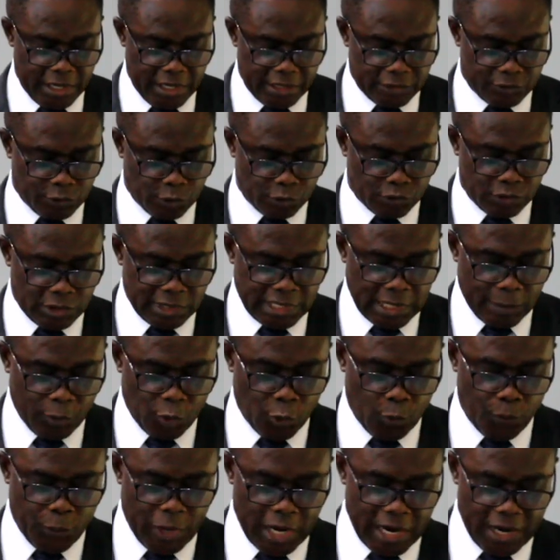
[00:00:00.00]
a
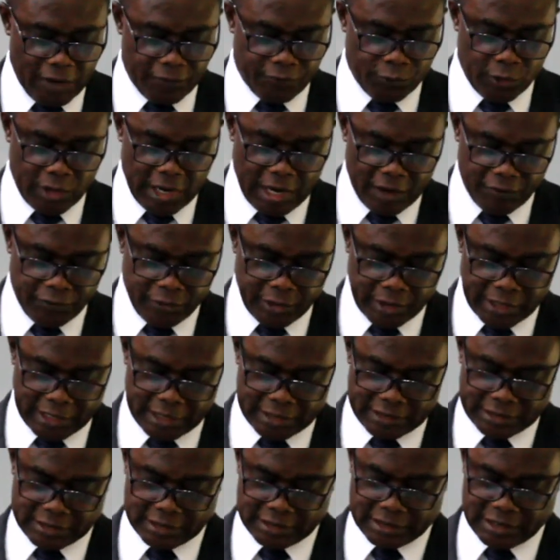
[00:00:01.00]
sustainable path for
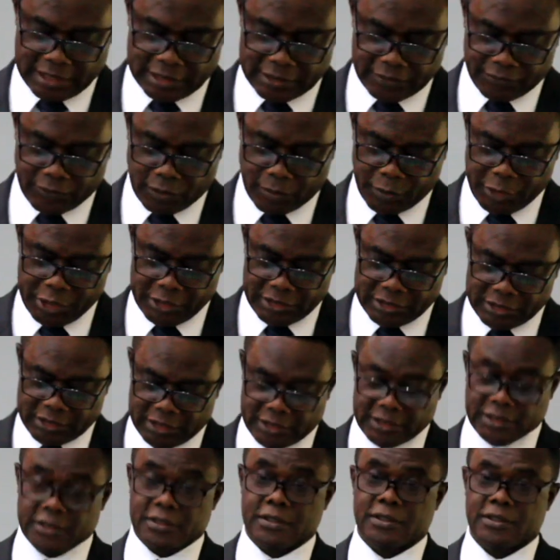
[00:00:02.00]
Africa's
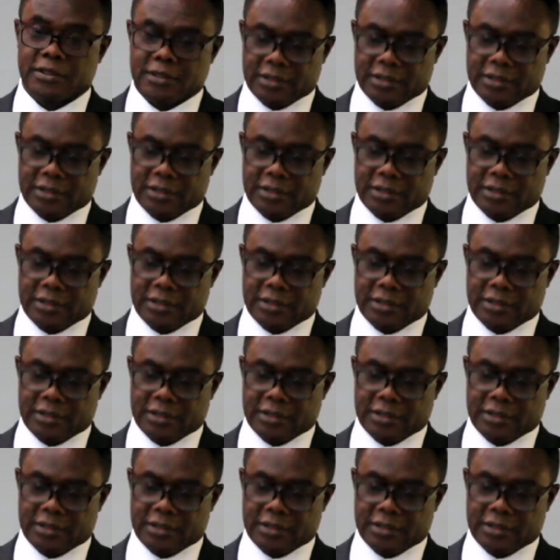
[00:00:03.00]
transformation.